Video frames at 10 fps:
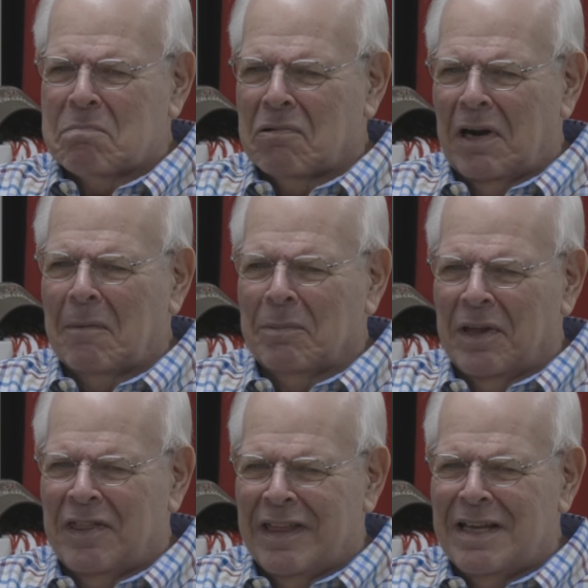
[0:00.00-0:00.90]

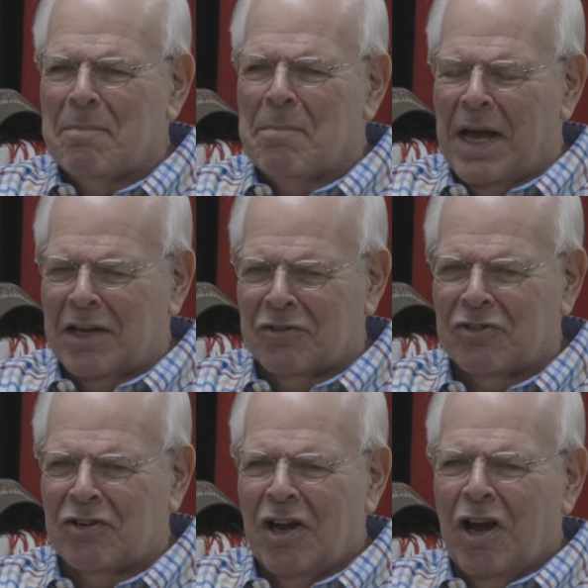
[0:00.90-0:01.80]
probably the
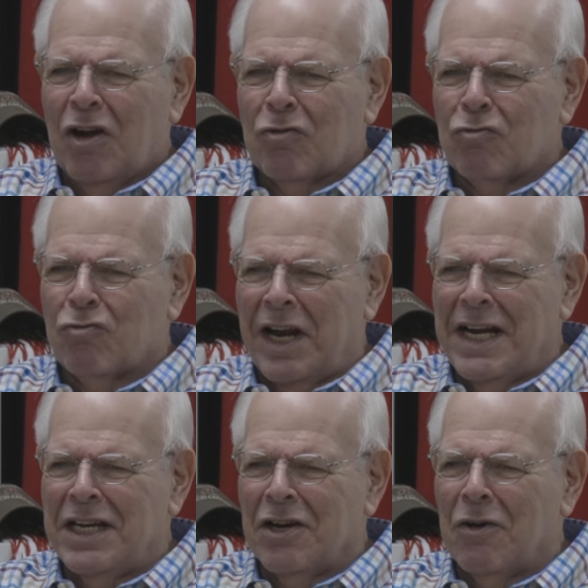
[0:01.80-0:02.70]
best
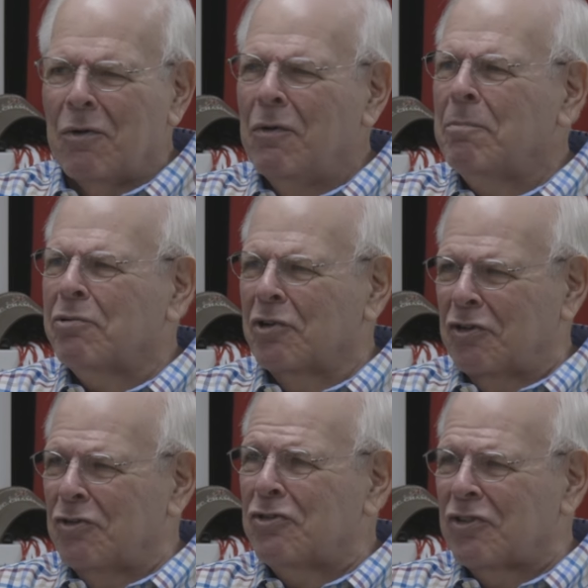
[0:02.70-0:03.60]
radio
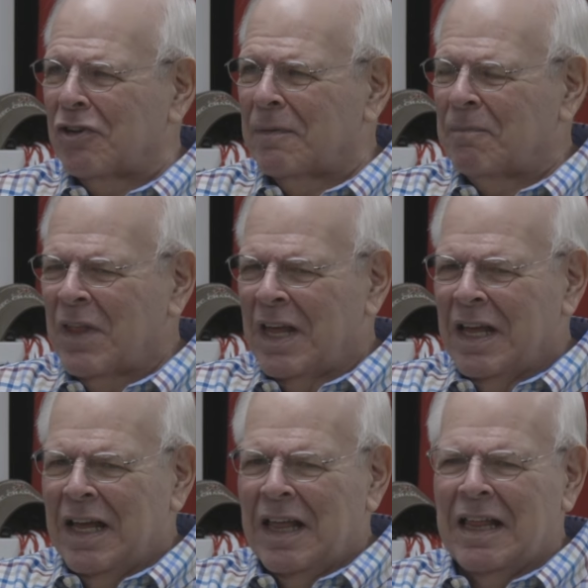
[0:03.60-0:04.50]
producer
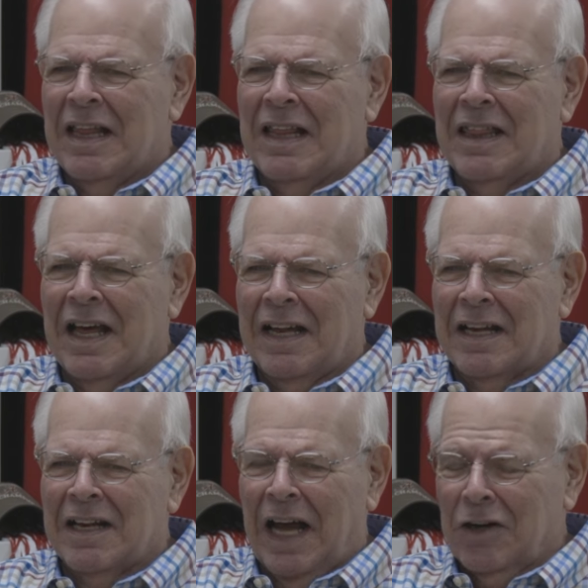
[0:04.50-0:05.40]

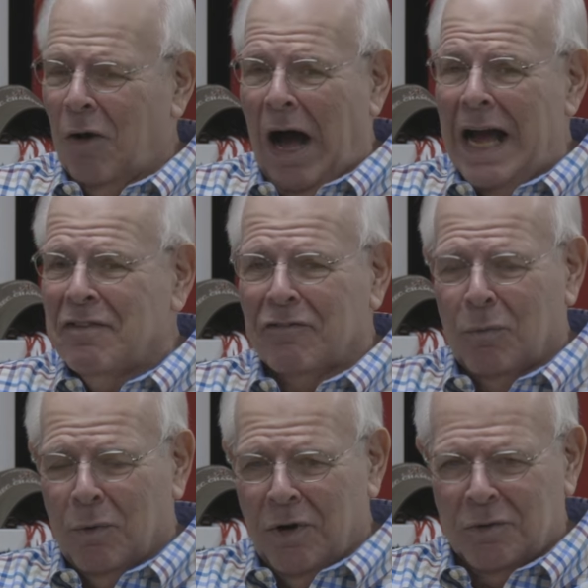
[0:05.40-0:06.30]
that I know I've ever
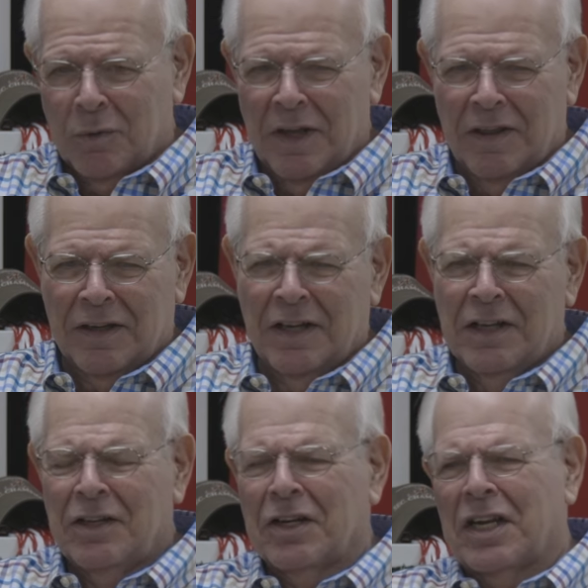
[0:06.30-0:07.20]
worked with. And
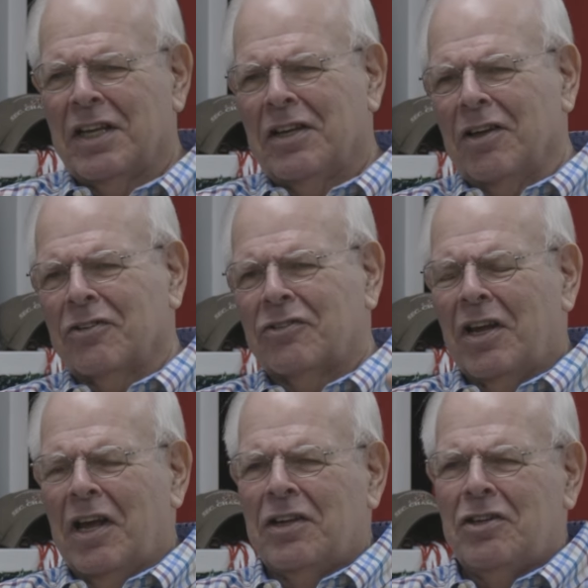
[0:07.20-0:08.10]
look, he does
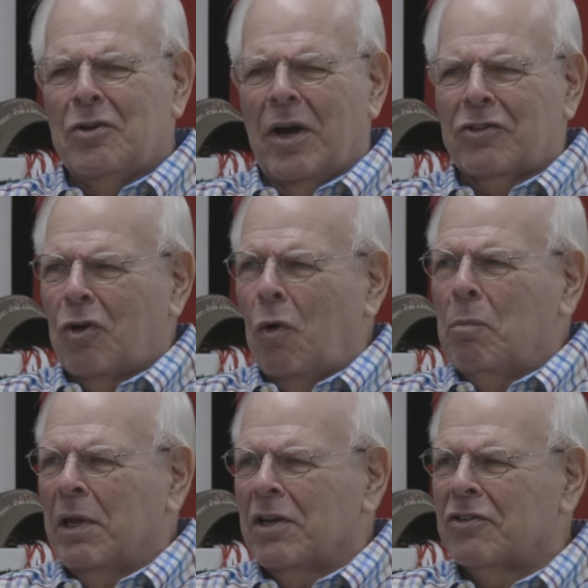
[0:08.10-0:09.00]
U.S.
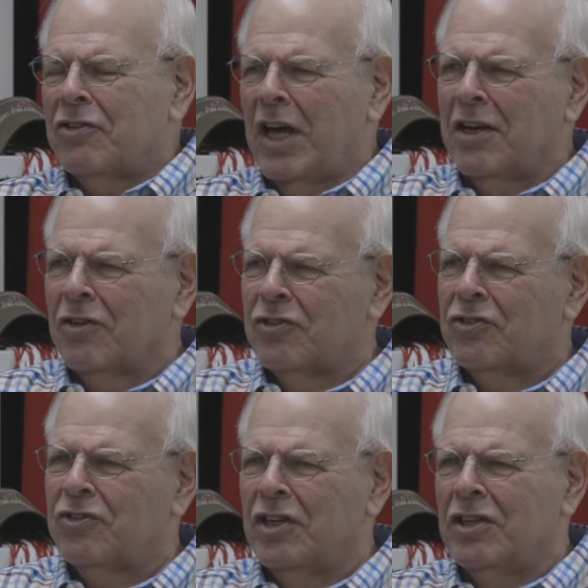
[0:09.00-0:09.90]
Open
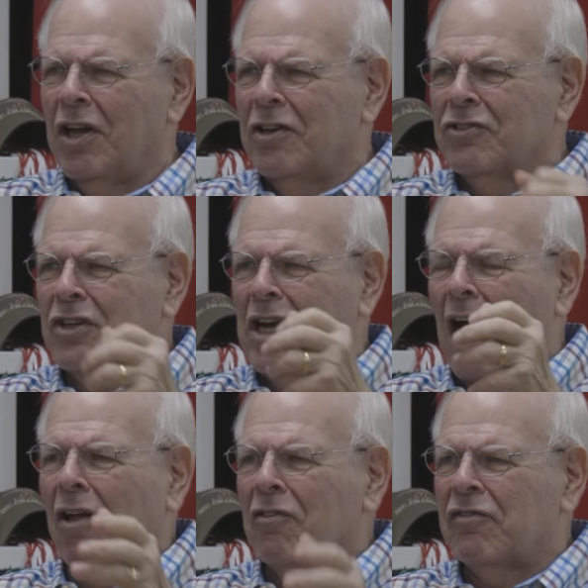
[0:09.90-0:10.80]
tennis, he does
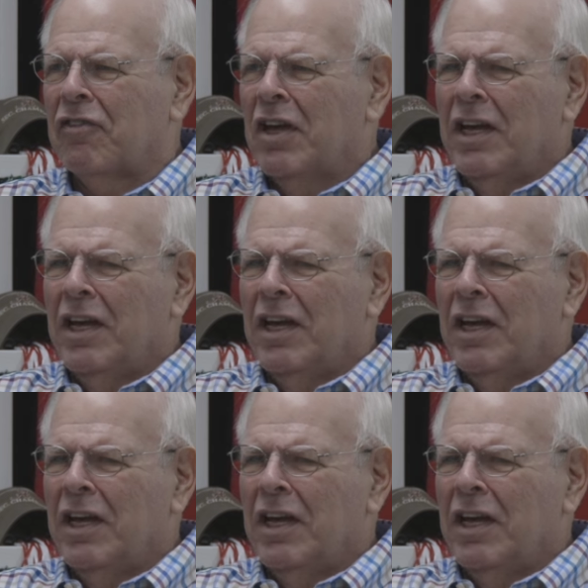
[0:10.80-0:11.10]
golf,